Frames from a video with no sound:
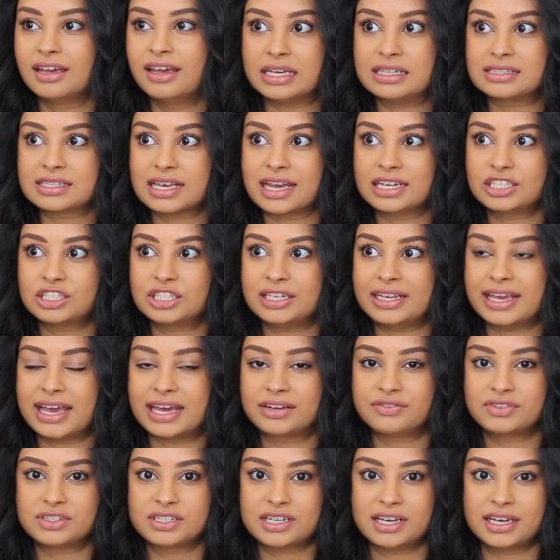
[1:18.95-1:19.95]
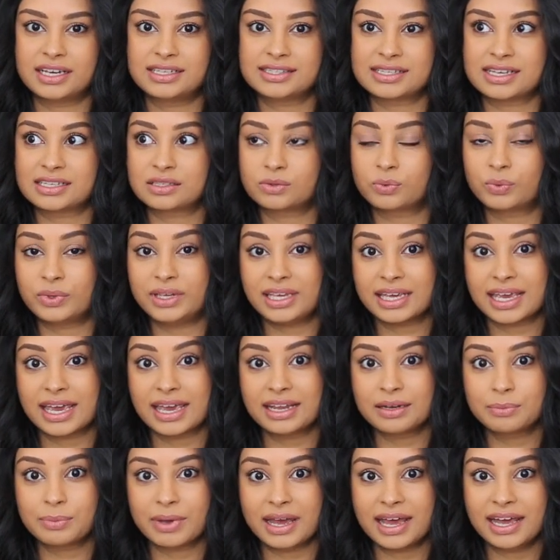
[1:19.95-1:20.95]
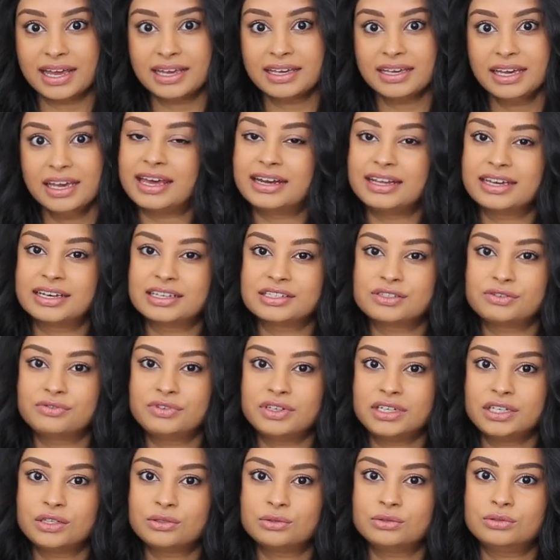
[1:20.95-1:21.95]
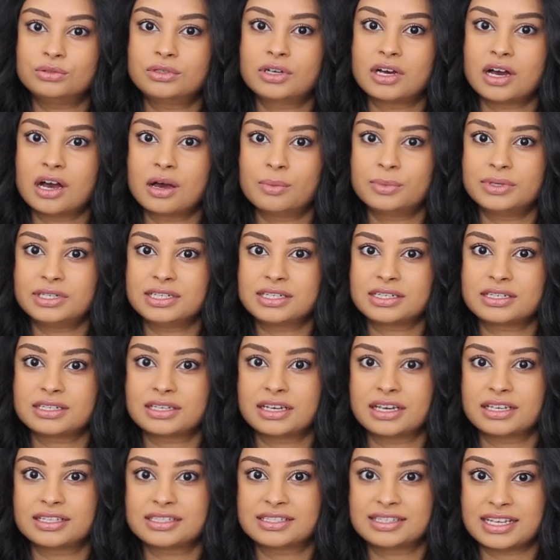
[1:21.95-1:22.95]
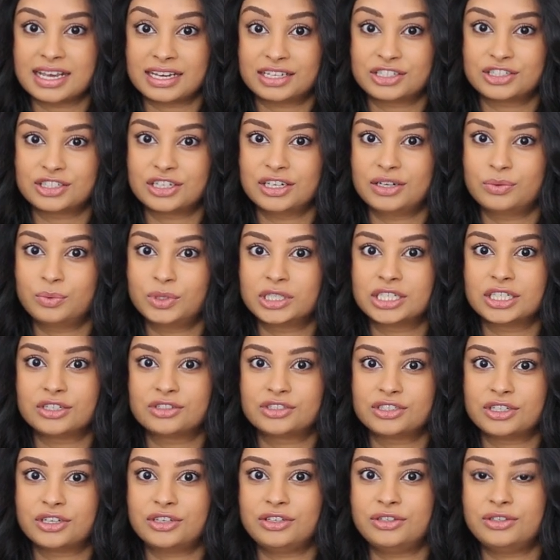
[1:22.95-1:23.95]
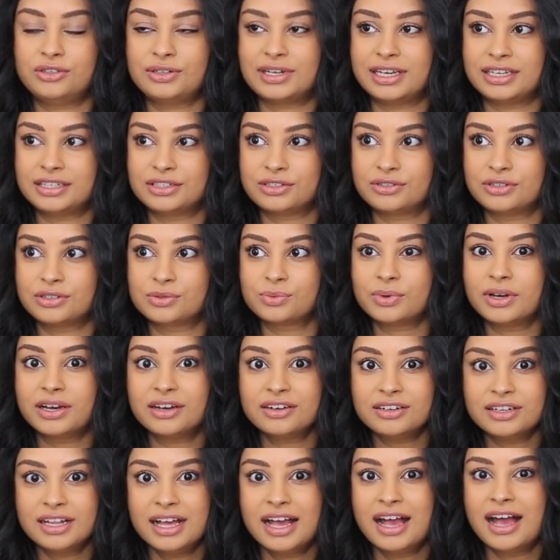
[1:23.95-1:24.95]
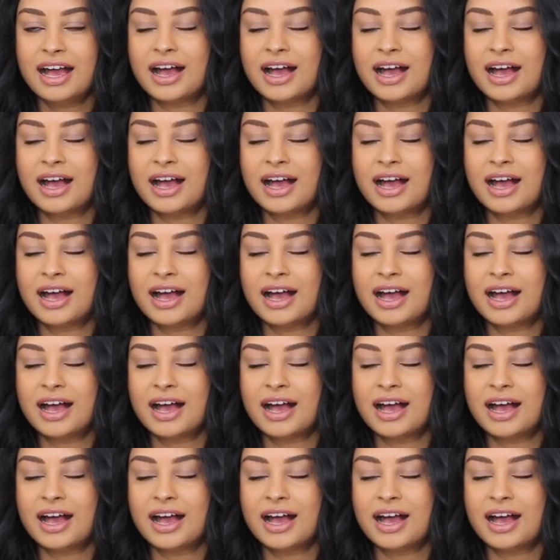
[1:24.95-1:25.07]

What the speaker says: It's actually advertised as a weekend bag and it has a really cool garment section, which I'll show you later as well.